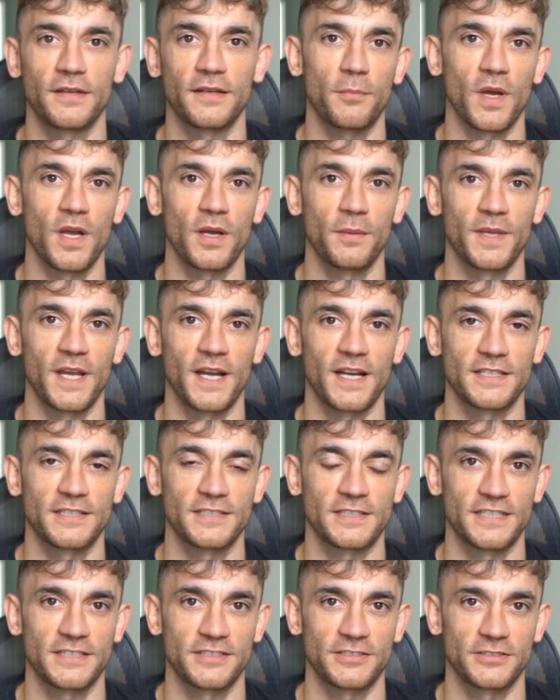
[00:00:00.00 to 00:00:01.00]
The bottom line
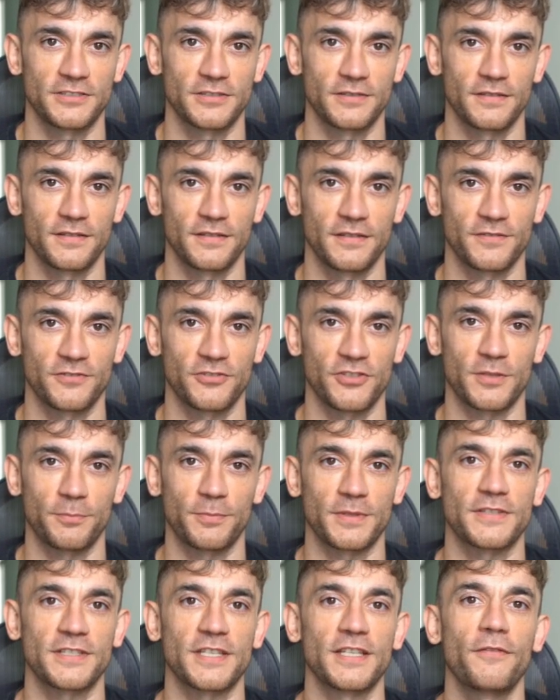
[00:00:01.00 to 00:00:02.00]
is this
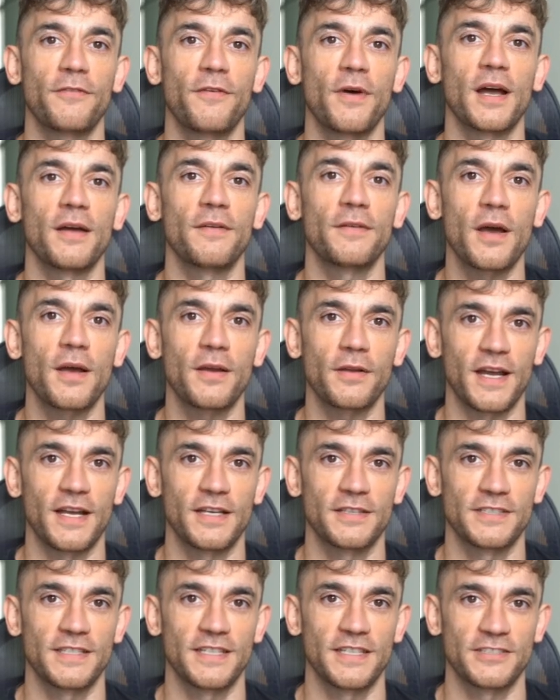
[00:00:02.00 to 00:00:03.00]
GPT 5
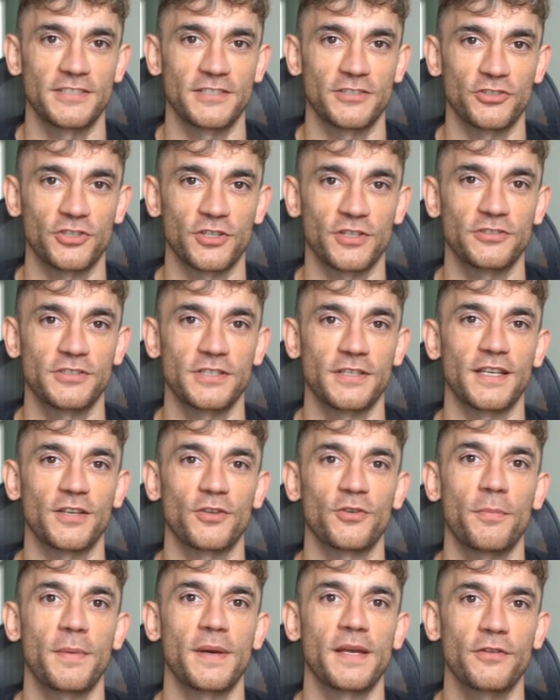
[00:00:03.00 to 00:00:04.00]
Codex isn't just an
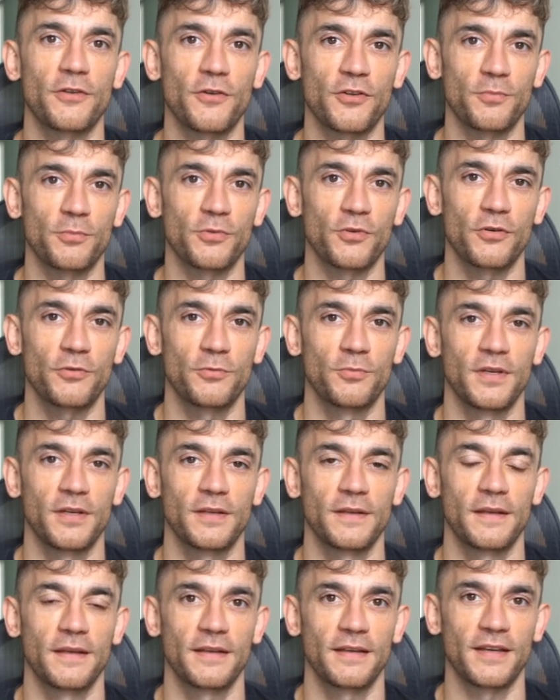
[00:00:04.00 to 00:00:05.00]
incremental
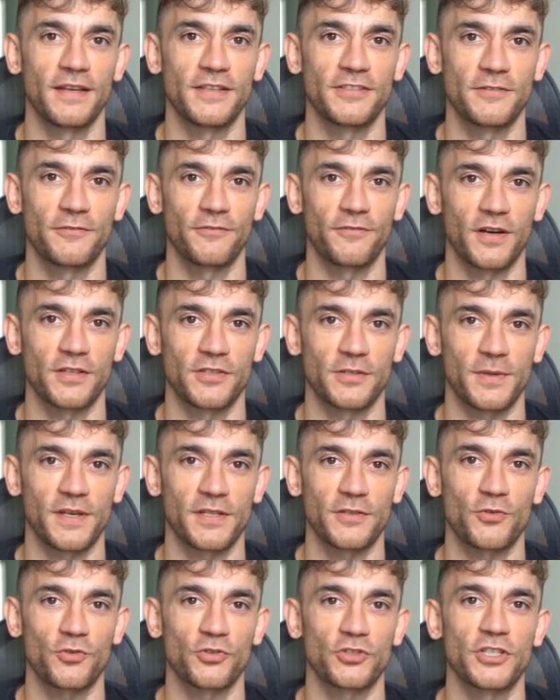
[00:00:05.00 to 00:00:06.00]
improvement, it's a
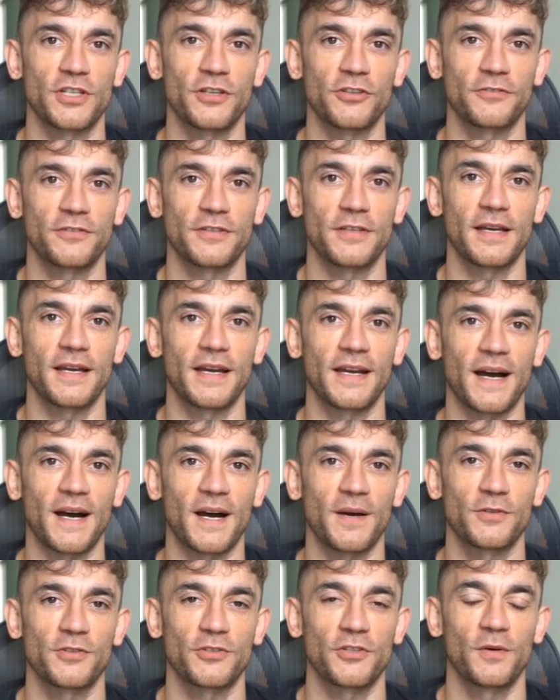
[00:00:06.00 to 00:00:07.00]
fundamental shift in
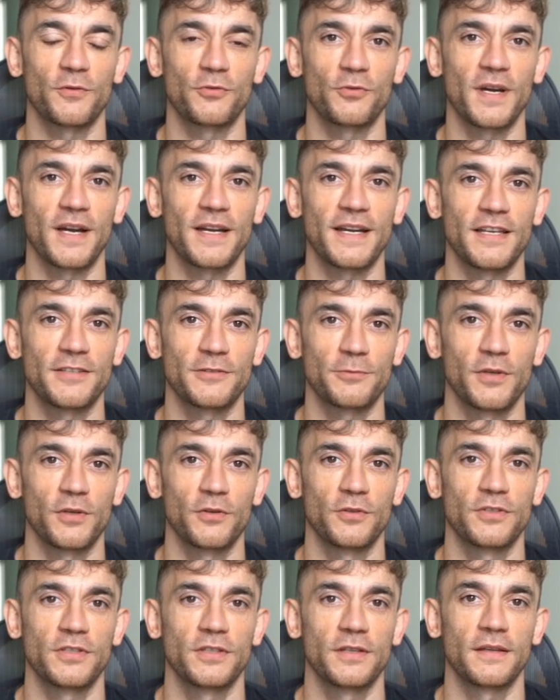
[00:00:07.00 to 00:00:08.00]
how software gets
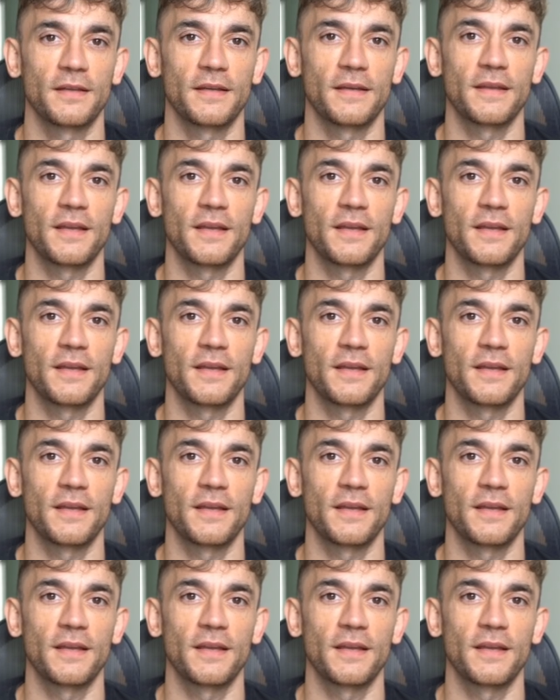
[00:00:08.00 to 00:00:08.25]
built.